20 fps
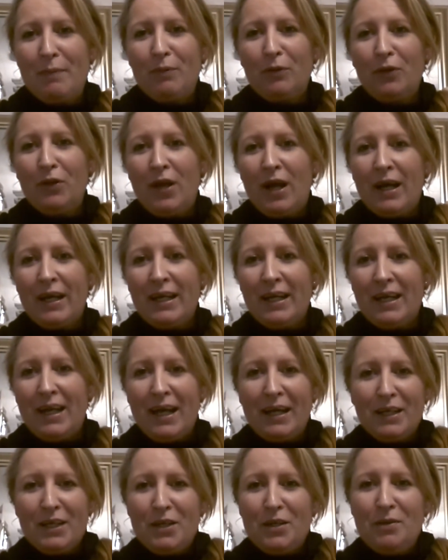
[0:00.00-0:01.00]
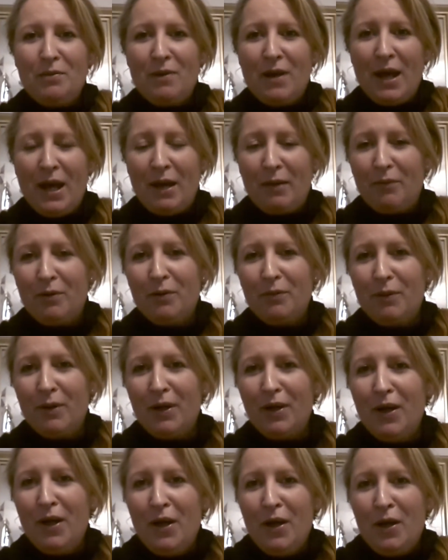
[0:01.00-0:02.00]
like you now, who
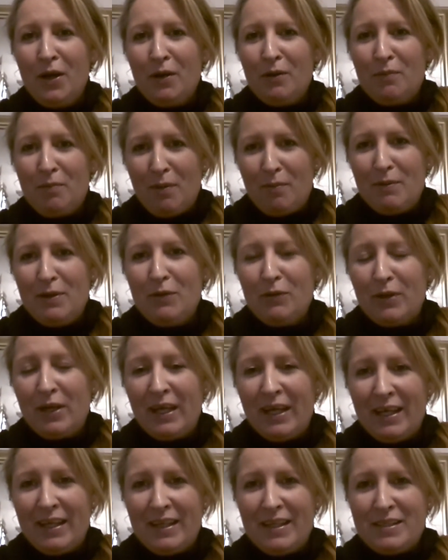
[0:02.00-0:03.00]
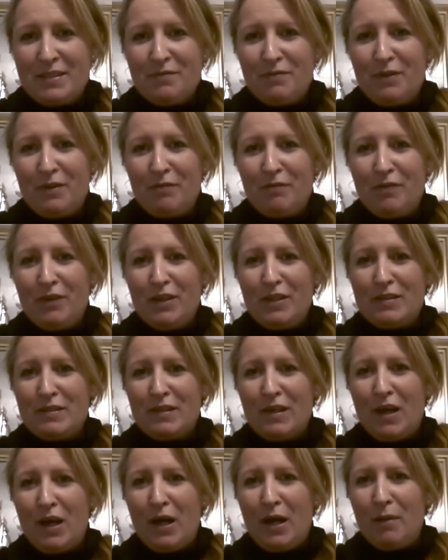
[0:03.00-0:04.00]
are probably looking at this for the first
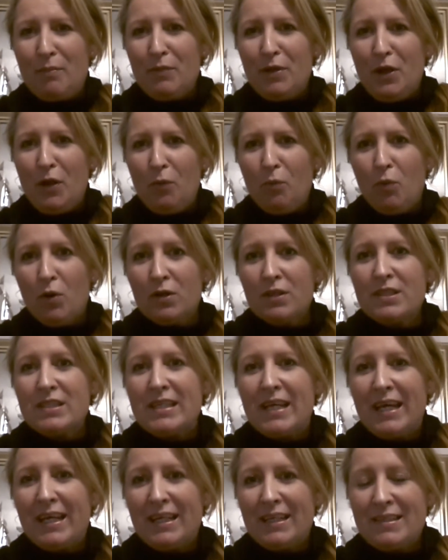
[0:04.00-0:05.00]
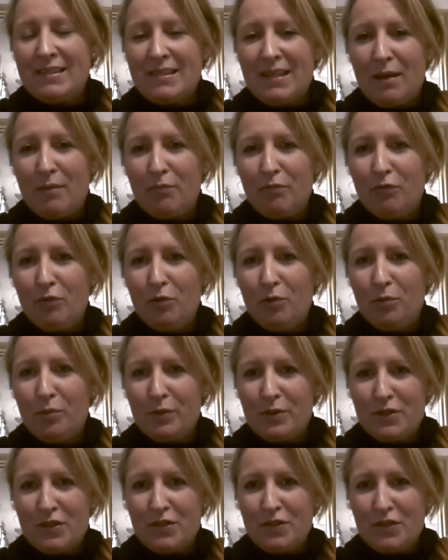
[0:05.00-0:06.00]
time, you know, want to take a step
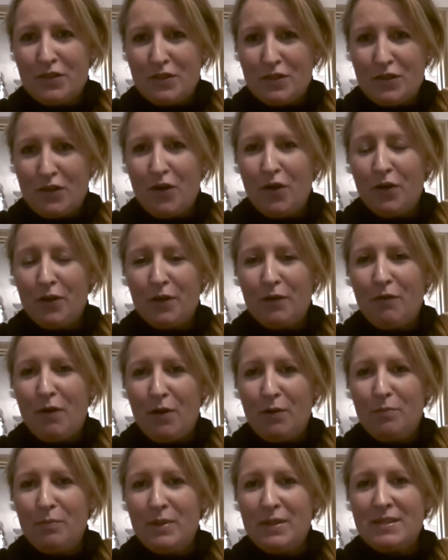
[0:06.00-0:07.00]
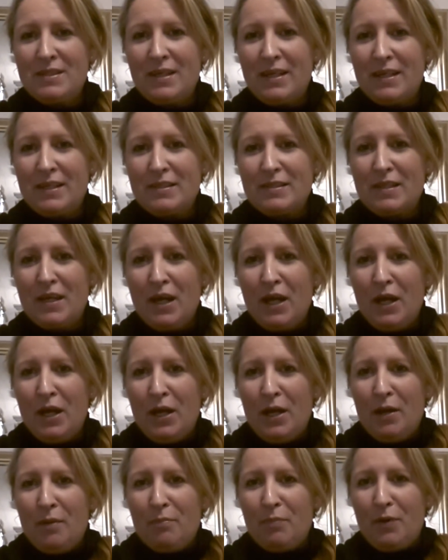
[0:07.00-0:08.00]
forward to start their own business,
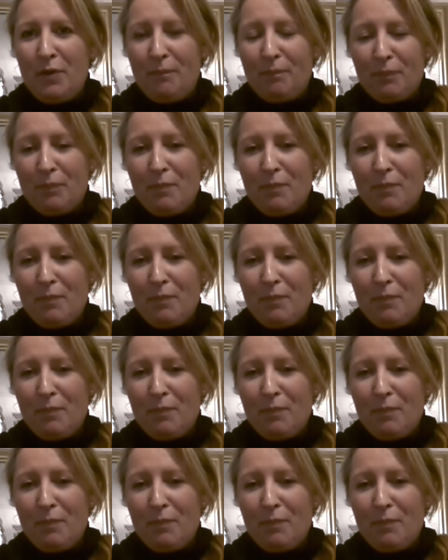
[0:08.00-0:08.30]
but